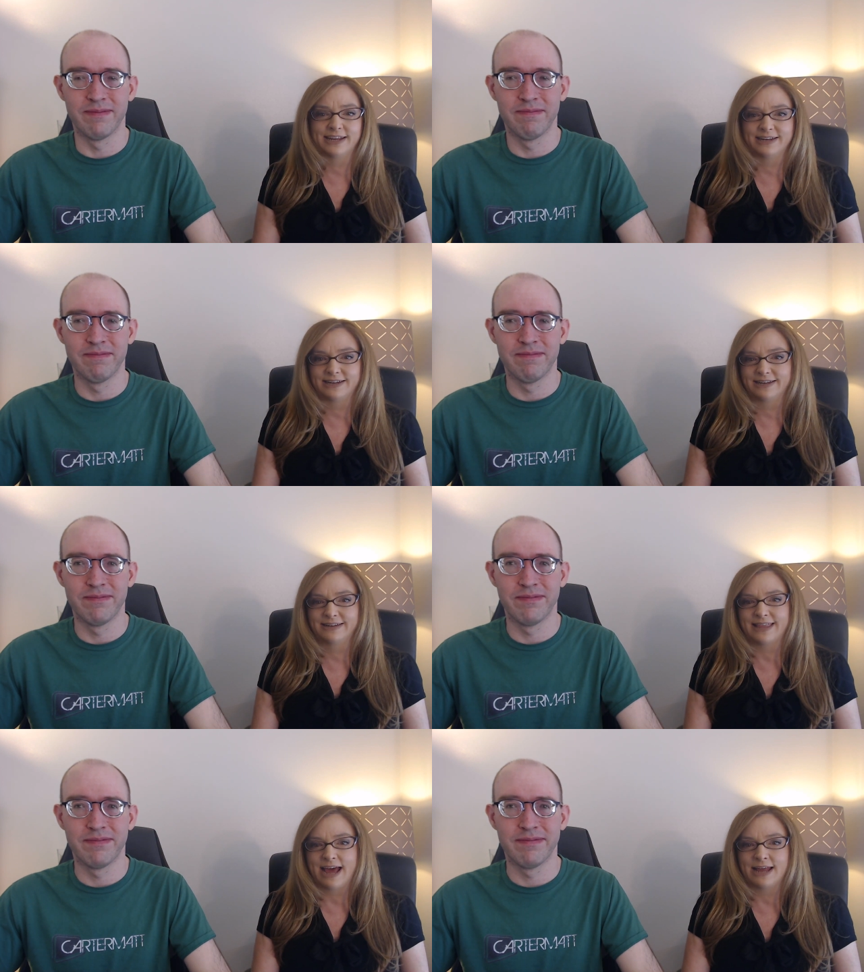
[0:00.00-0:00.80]

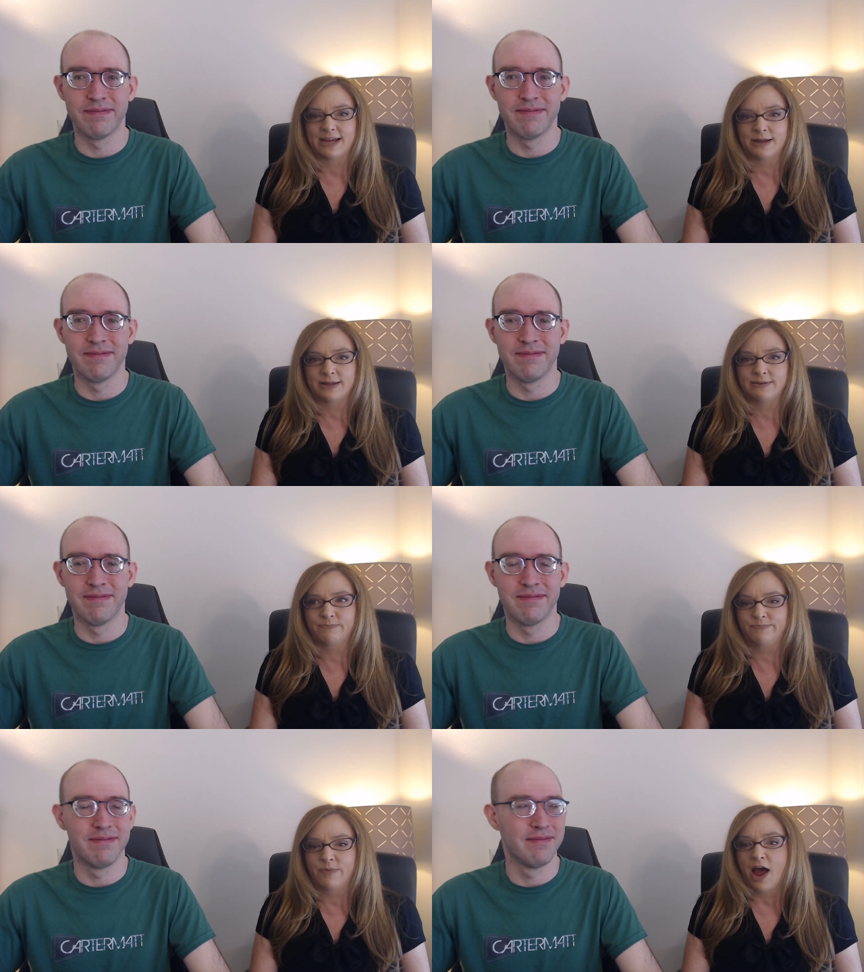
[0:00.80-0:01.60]
Speaker 1: And that I
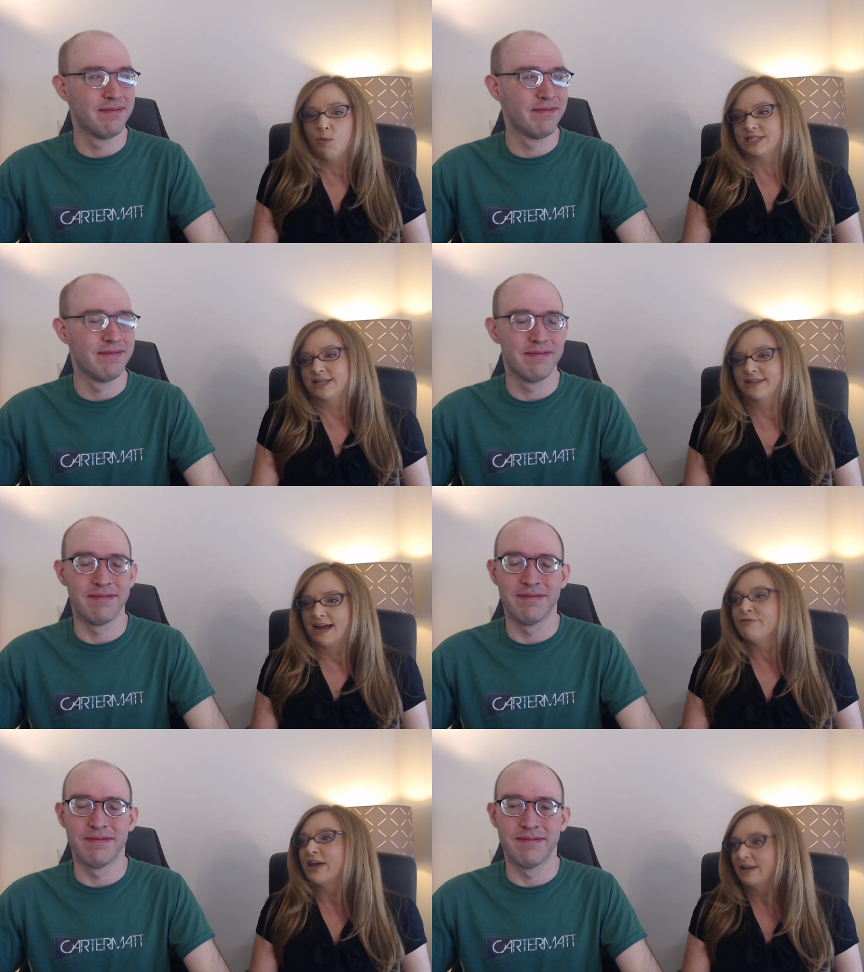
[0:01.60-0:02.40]
wasn't
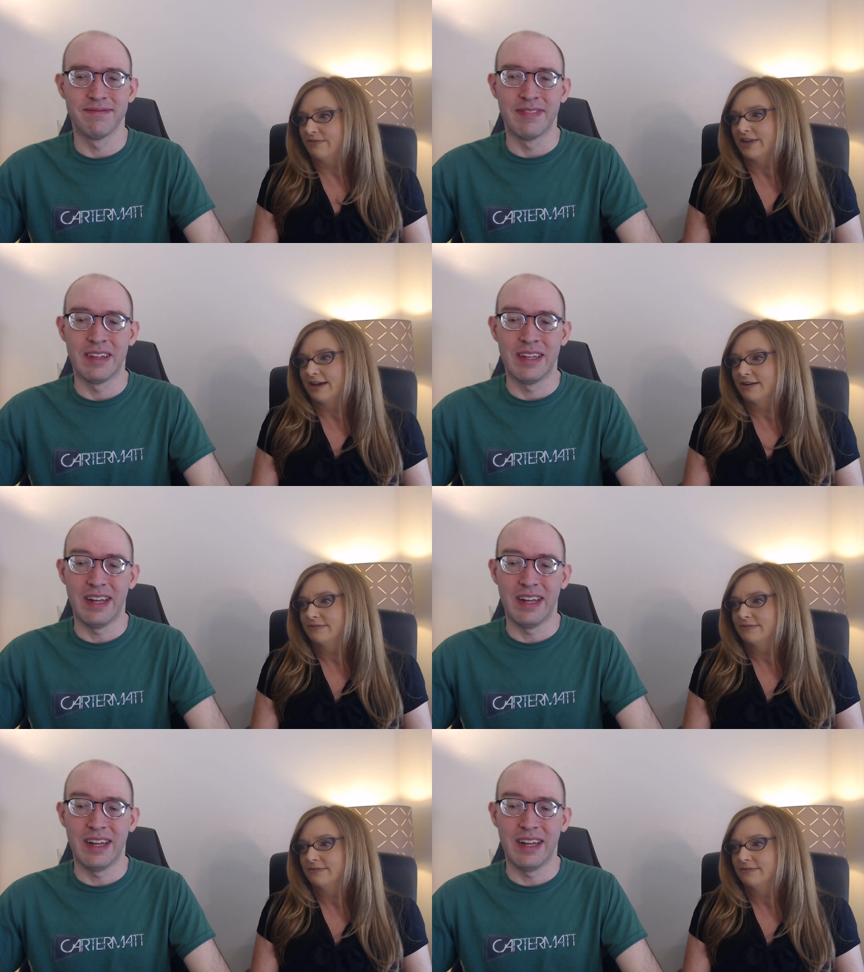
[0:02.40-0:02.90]
a fan of that.